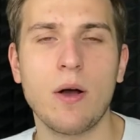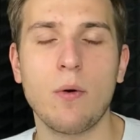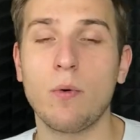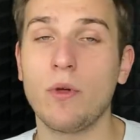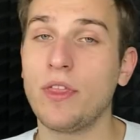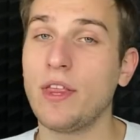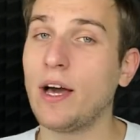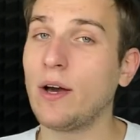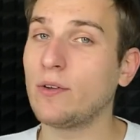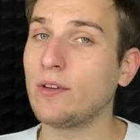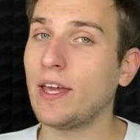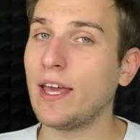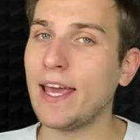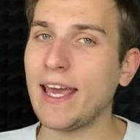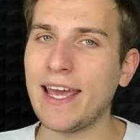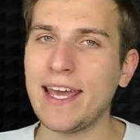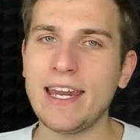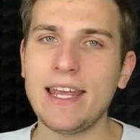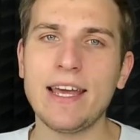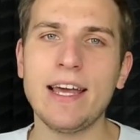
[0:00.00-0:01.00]
without
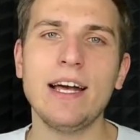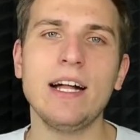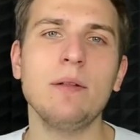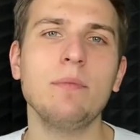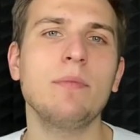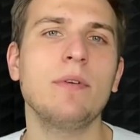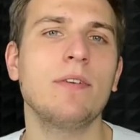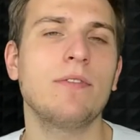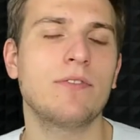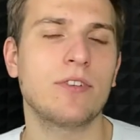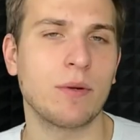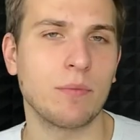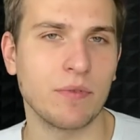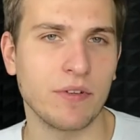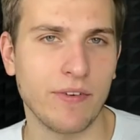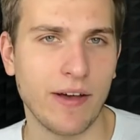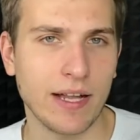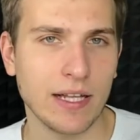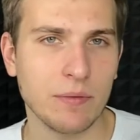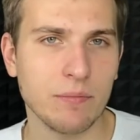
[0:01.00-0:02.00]
any help from
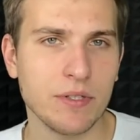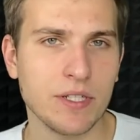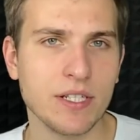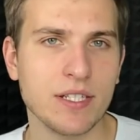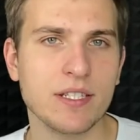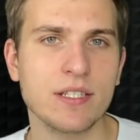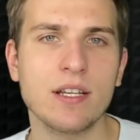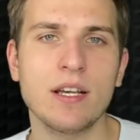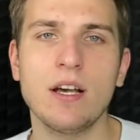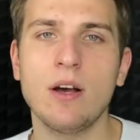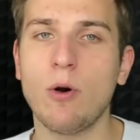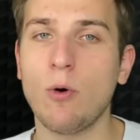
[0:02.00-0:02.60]
developers